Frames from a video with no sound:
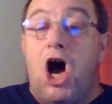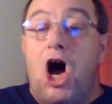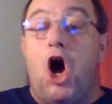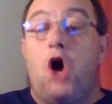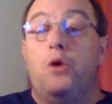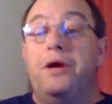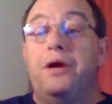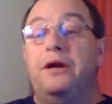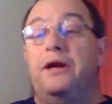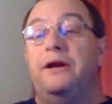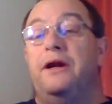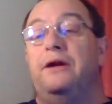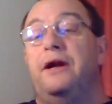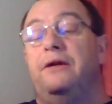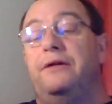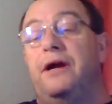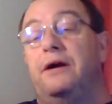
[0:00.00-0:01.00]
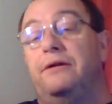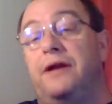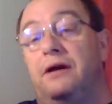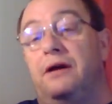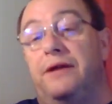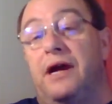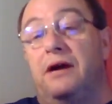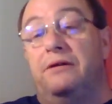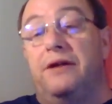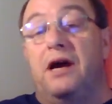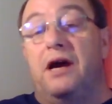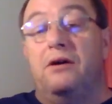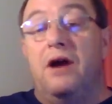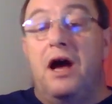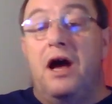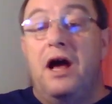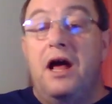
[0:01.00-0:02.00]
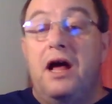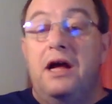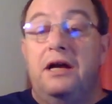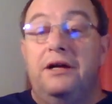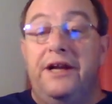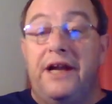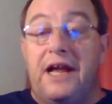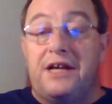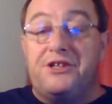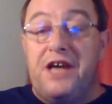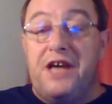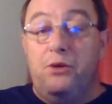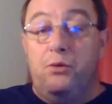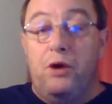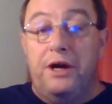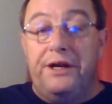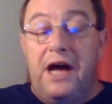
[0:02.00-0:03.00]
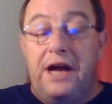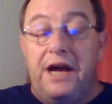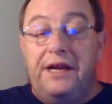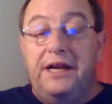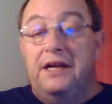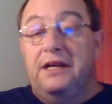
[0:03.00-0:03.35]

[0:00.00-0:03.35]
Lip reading: Oh, no. Did I say 190?